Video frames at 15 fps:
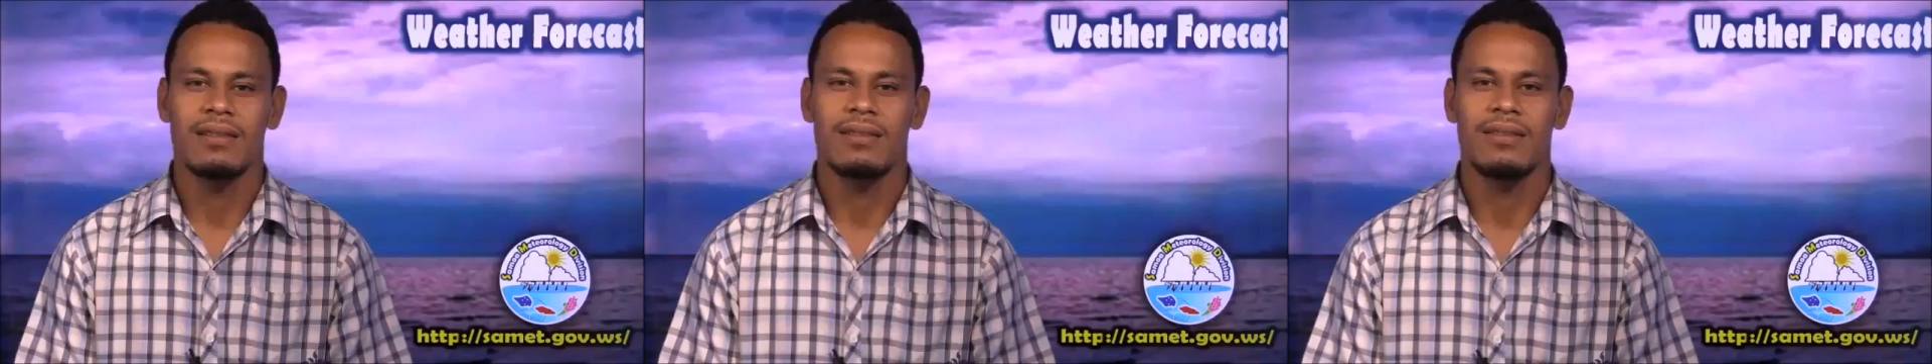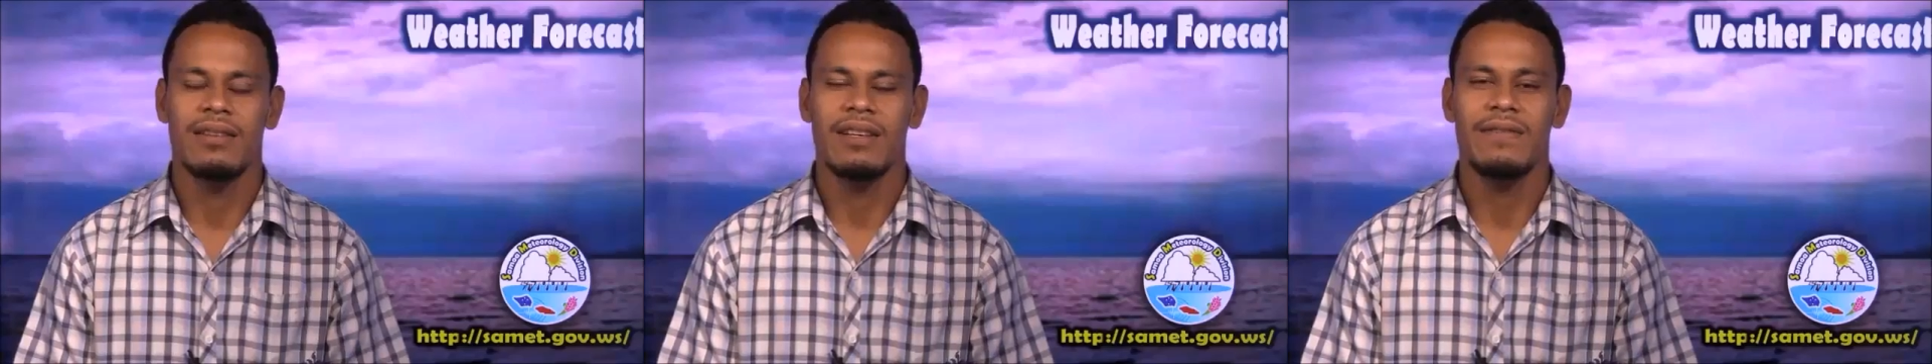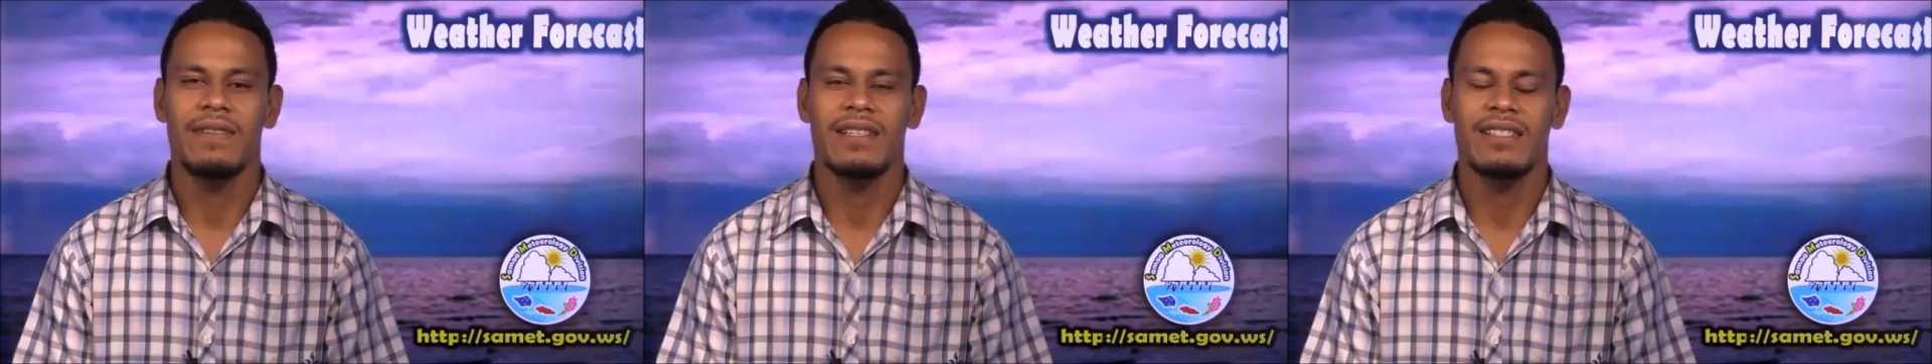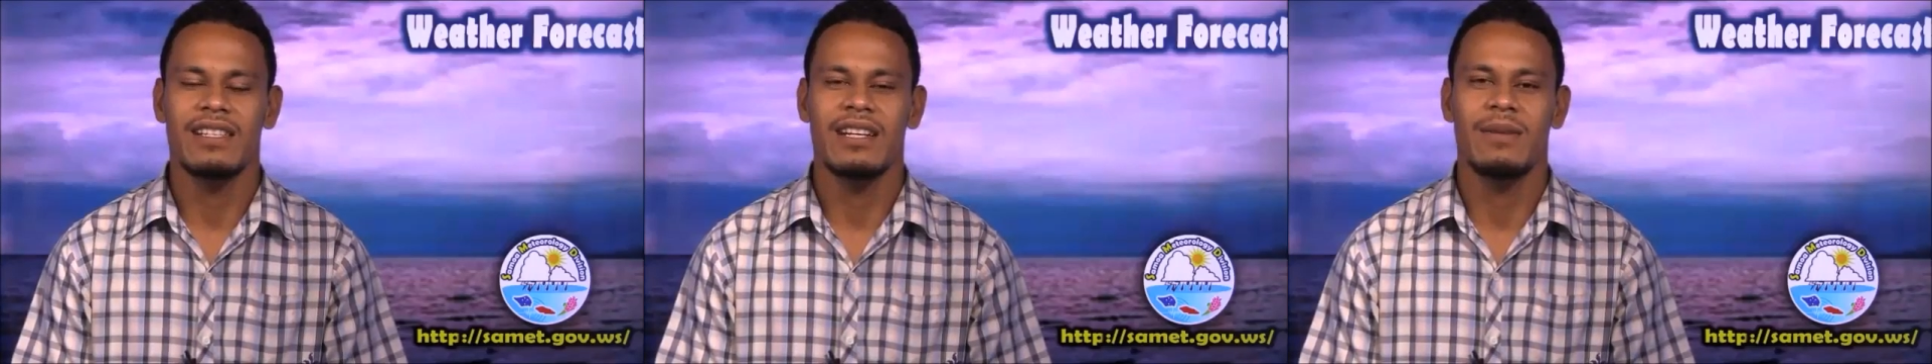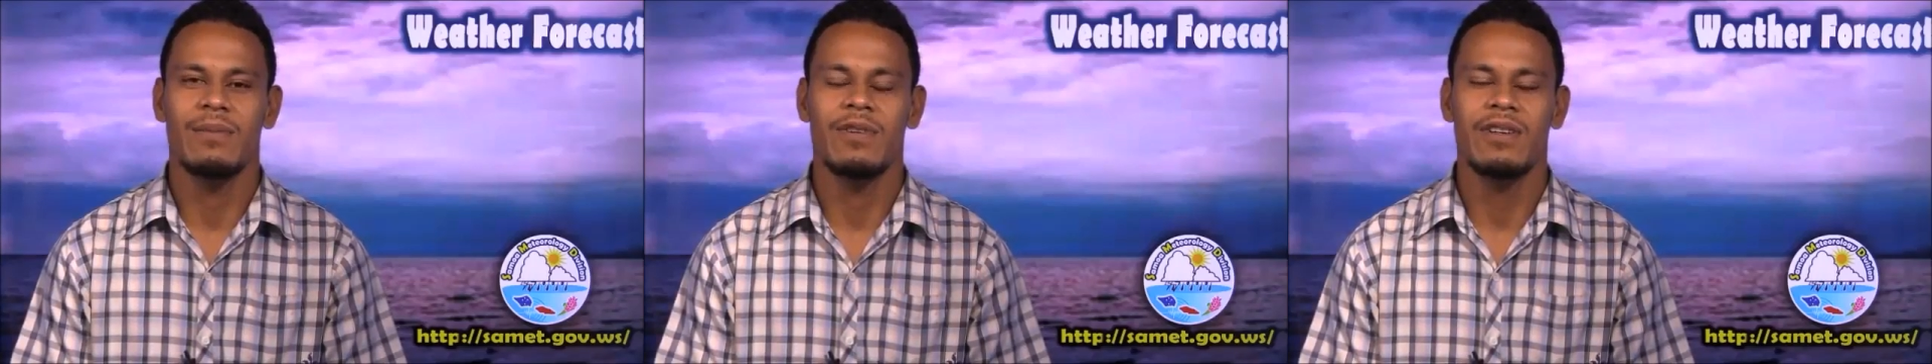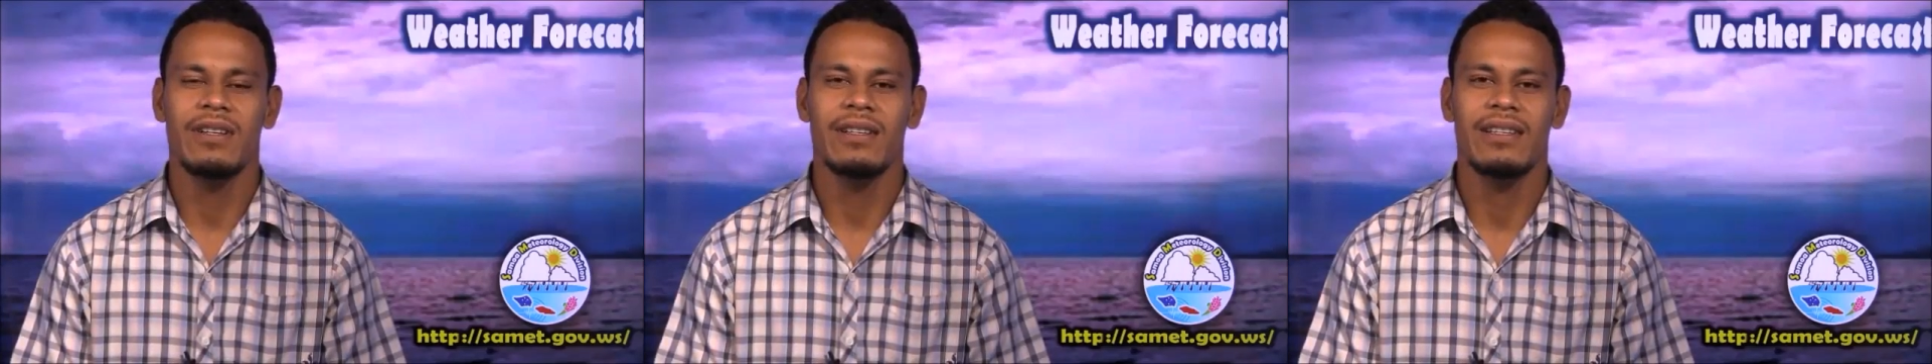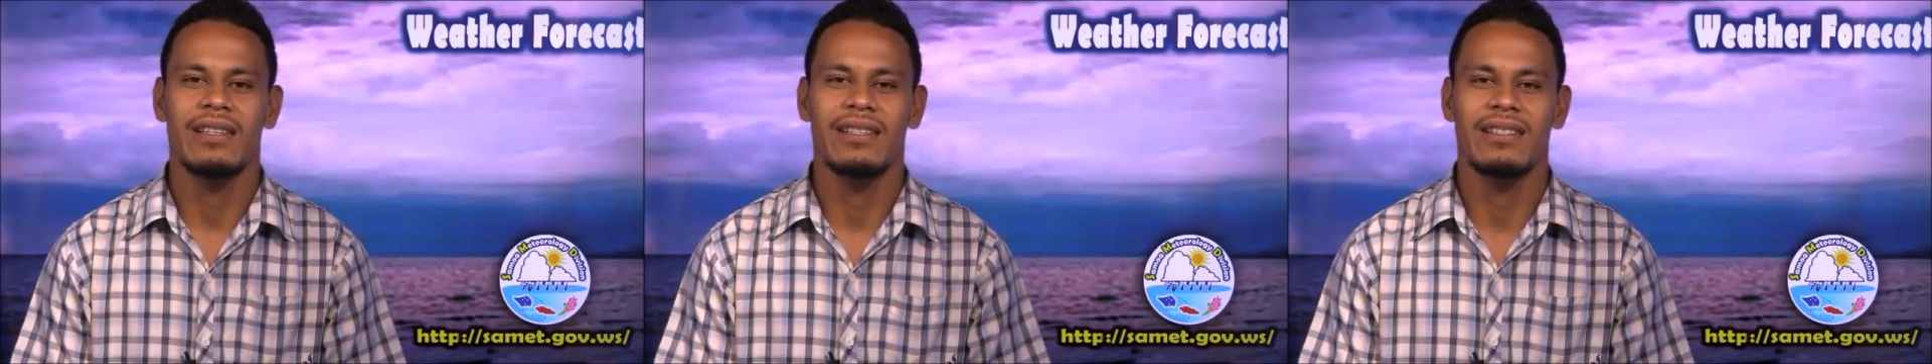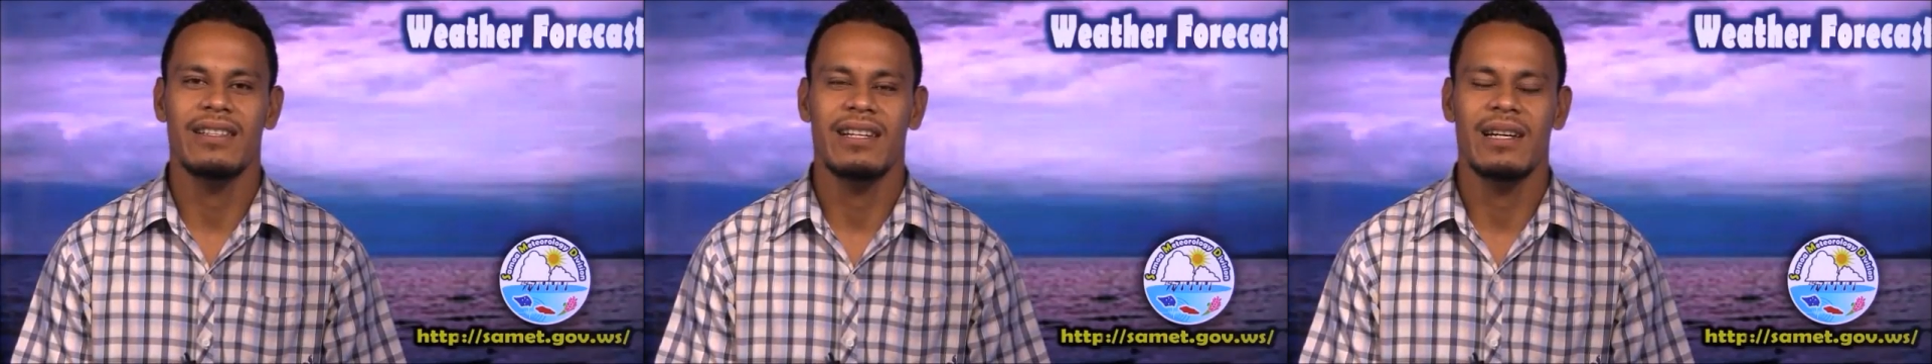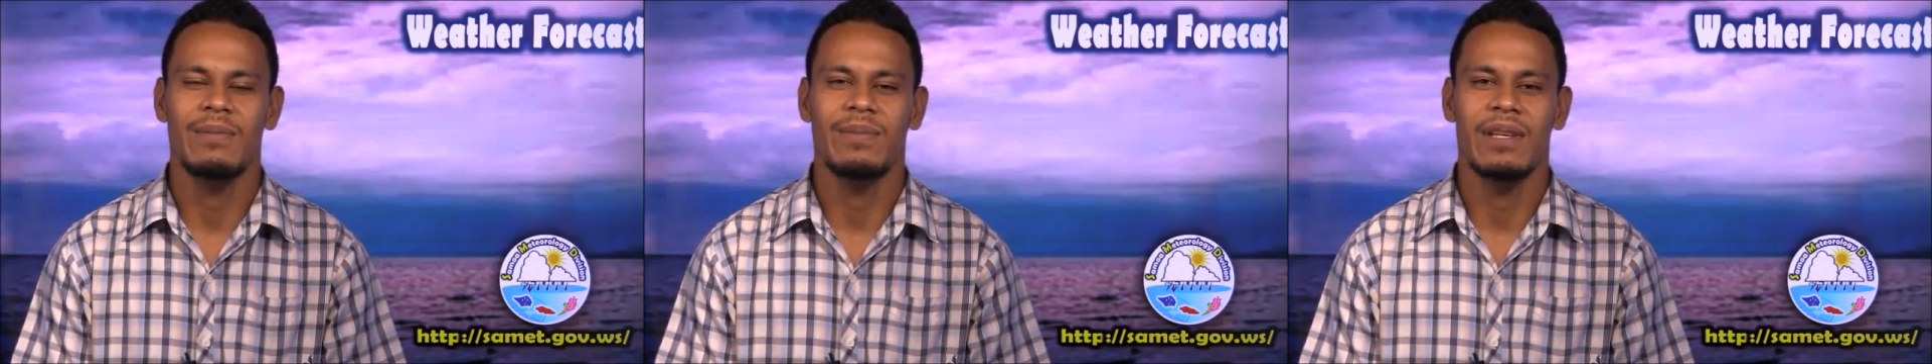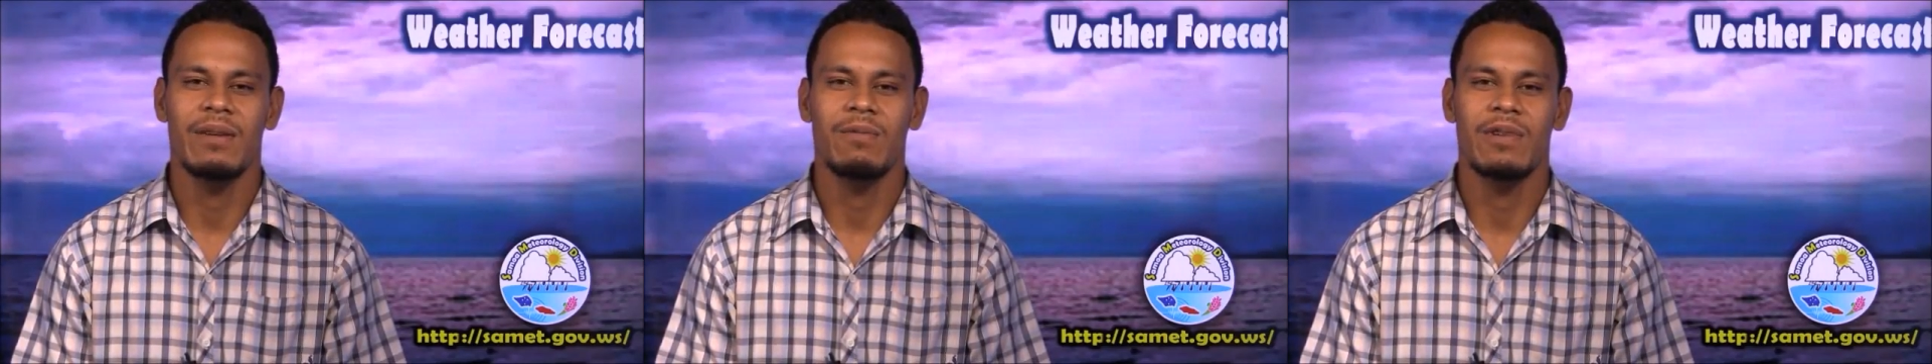Good evening Samoa, here's an
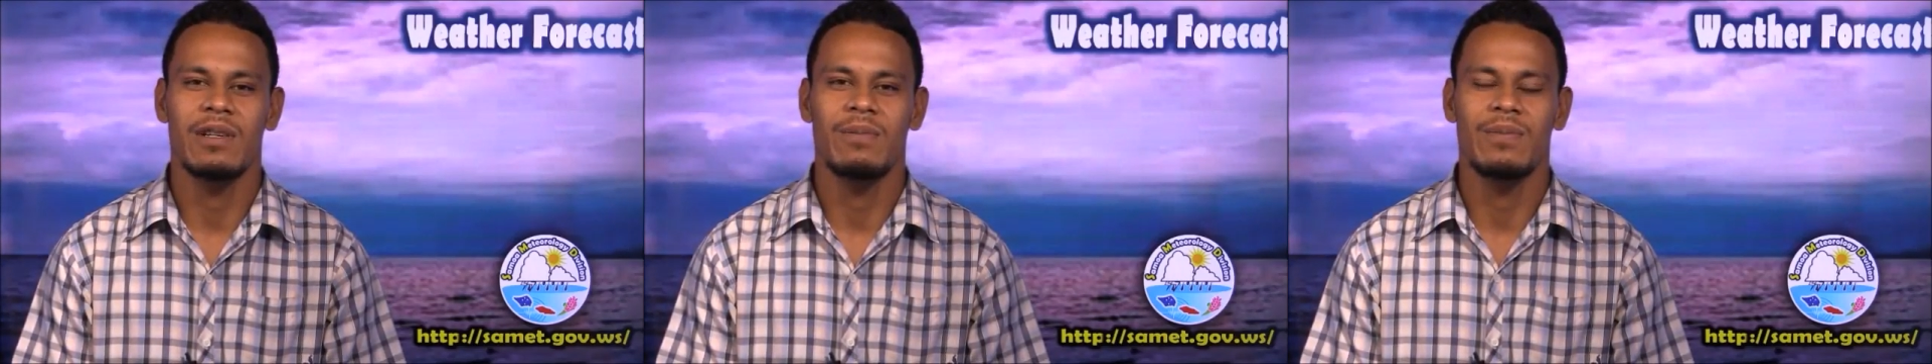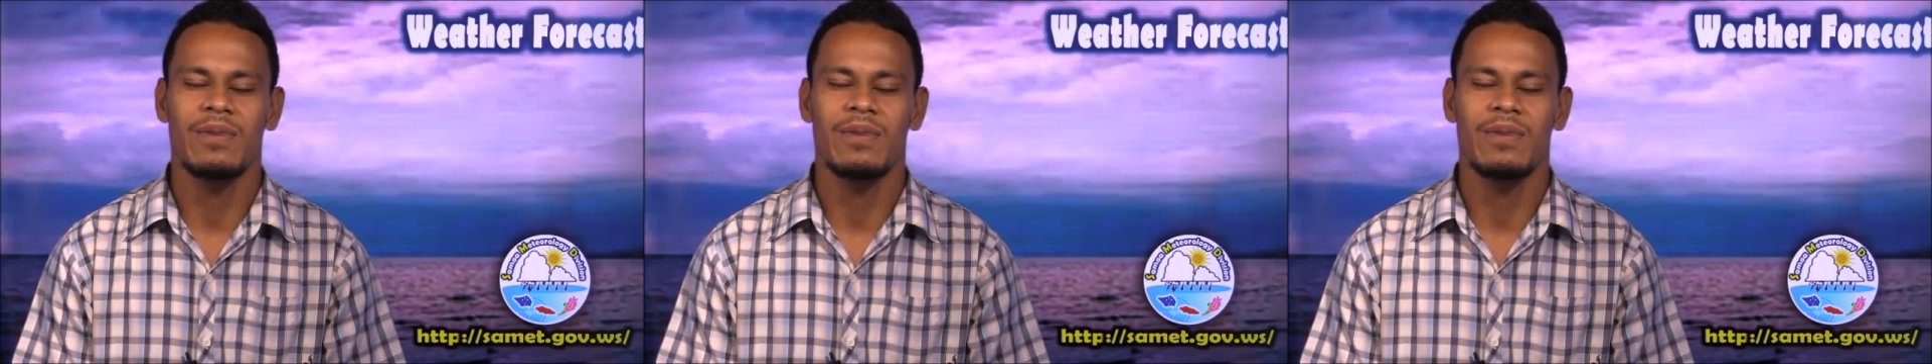update with